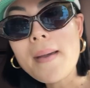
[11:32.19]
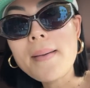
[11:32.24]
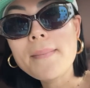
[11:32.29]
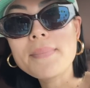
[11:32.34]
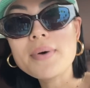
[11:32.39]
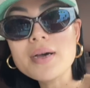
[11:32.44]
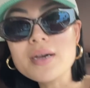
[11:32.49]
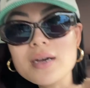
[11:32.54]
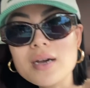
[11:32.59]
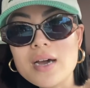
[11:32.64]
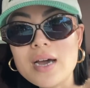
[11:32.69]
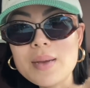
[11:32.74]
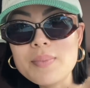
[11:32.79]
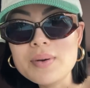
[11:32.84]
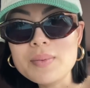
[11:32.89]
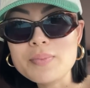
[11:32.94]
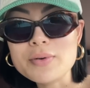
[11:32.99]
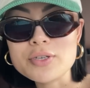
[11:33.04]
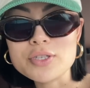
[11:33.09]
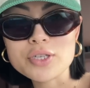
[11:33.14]
but I
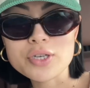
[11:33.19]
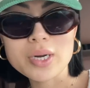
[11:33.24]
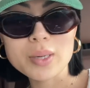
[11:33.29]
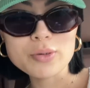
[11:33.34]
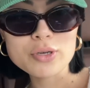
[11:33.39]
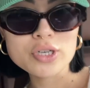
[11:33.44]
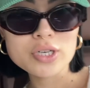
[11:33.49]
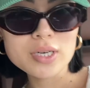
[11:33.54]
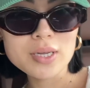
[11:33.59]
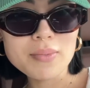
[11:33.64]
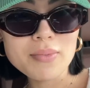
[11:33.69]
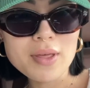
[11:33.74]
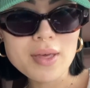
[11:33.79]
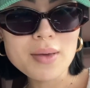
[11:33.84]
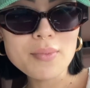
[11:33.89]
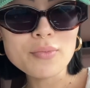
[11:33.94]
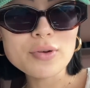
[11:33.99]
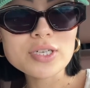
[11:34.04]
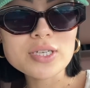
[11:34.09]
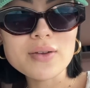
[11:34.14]
put prescription in
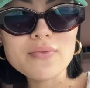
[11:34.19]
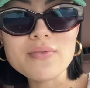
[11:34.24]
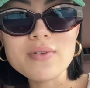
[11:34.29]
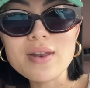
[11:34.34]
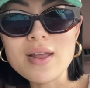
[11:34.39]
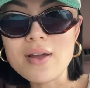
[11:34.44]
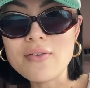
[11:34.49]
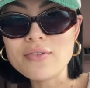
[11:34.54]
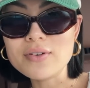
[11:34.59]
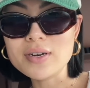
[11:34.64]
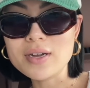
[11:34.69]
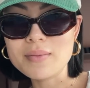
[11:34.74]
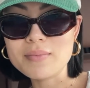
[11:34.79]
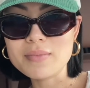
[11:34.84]
them, which I've never done